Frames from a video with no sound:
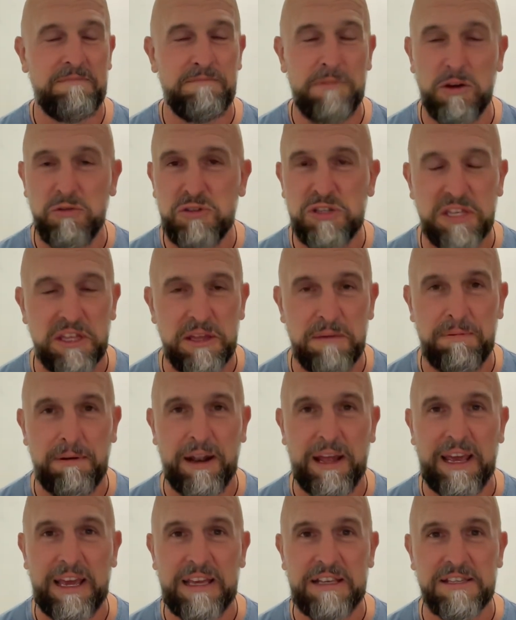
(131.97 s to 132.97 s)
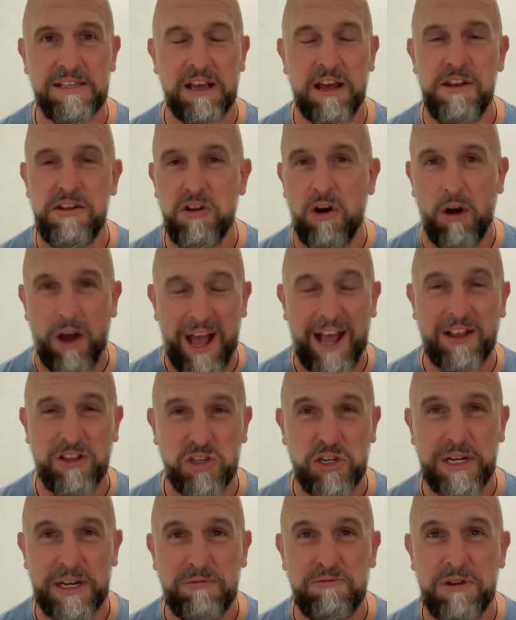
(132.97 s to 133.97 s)
Most of the players are not
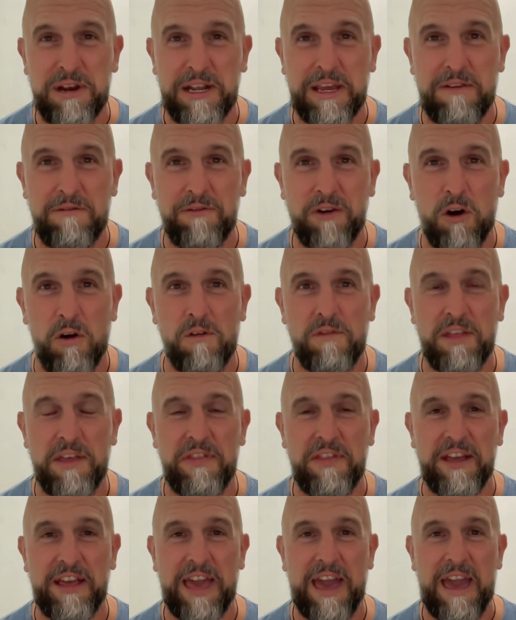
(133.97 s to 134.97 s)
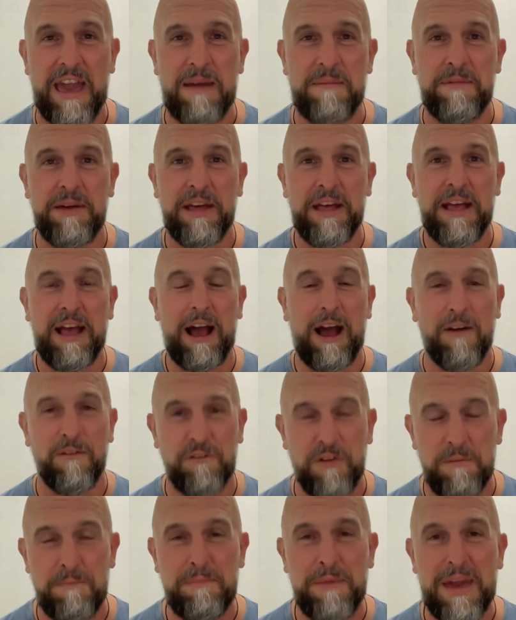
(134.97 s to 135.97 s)
actually really involved in the game. And
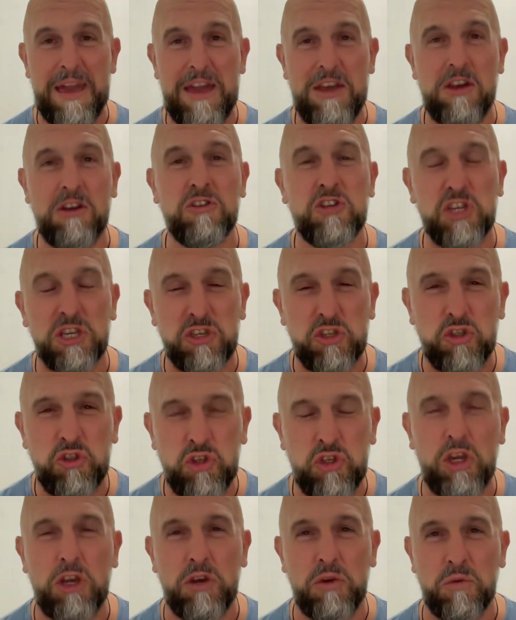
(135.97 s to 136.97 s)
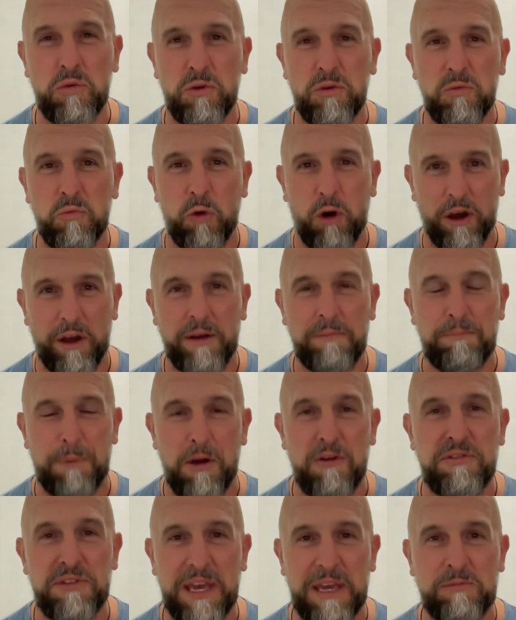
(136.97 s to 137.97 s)
for me, you just knew what
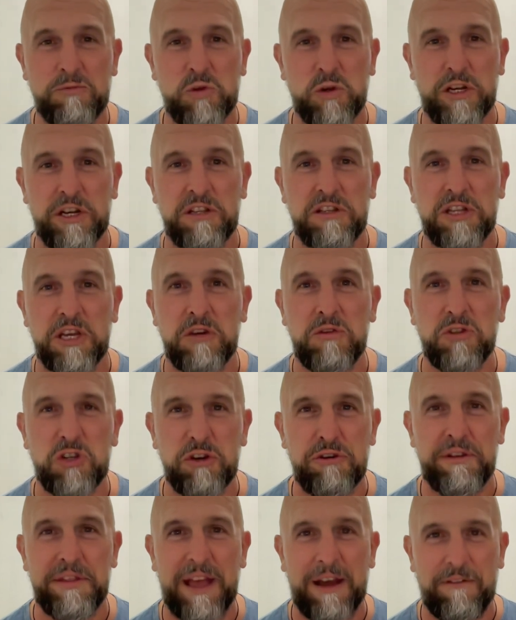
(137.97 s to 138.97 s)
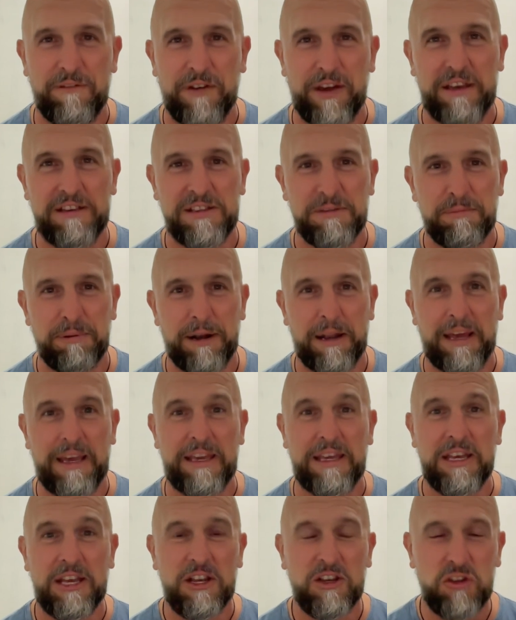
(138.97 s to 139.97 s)
both teams were going to do during that phase of
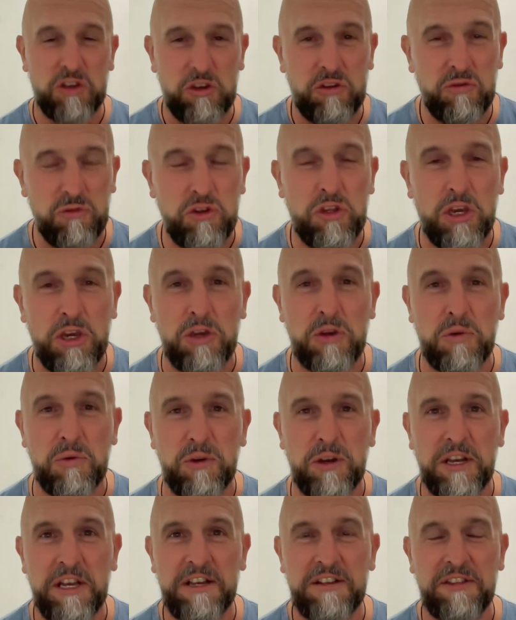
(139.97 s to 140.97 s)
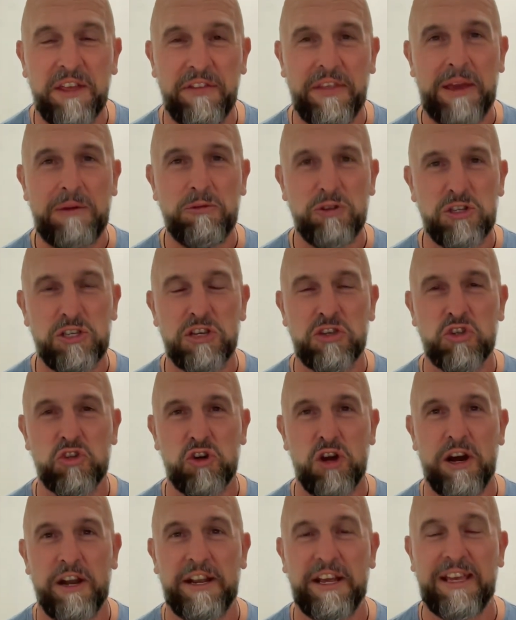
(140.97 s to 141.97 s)
play. You knew that they were just
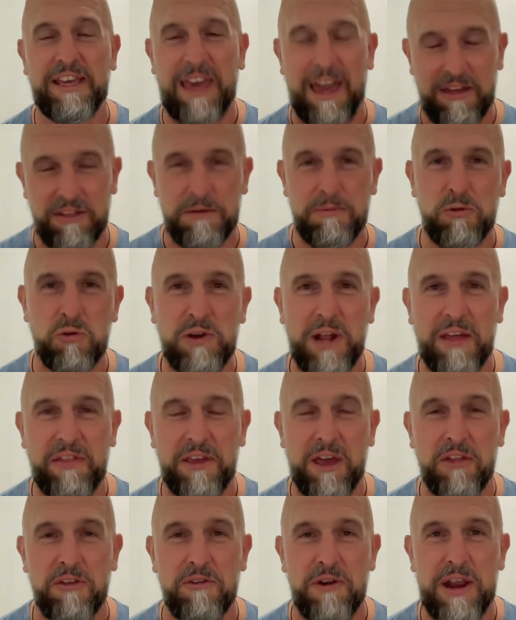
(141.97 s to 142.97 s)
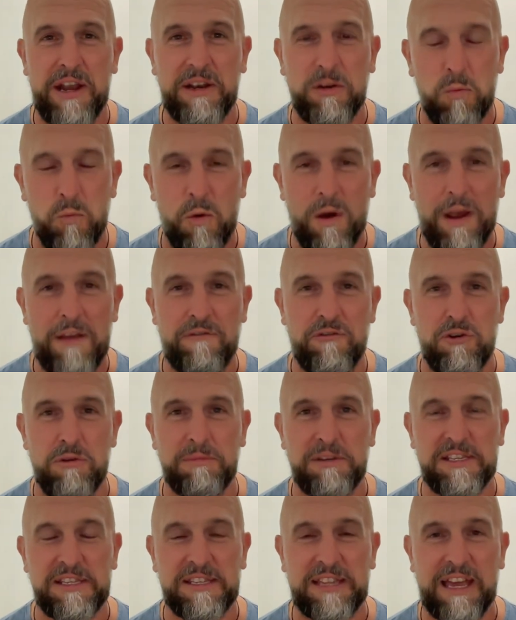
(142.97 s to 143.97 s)
trying to kick the ball down the other end and wait for a
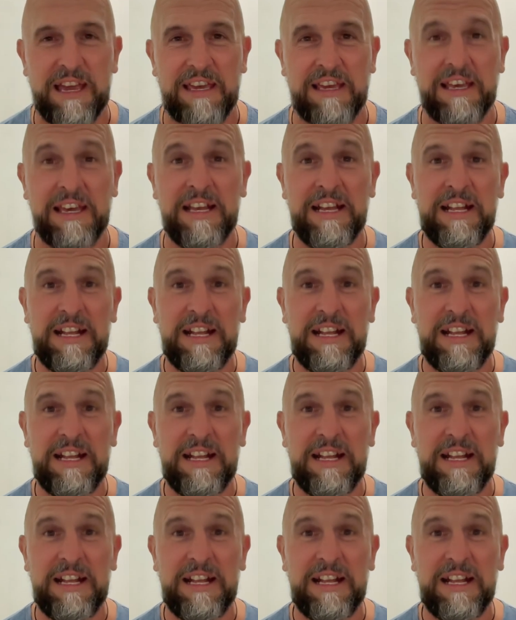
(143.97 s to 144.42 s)
mistake.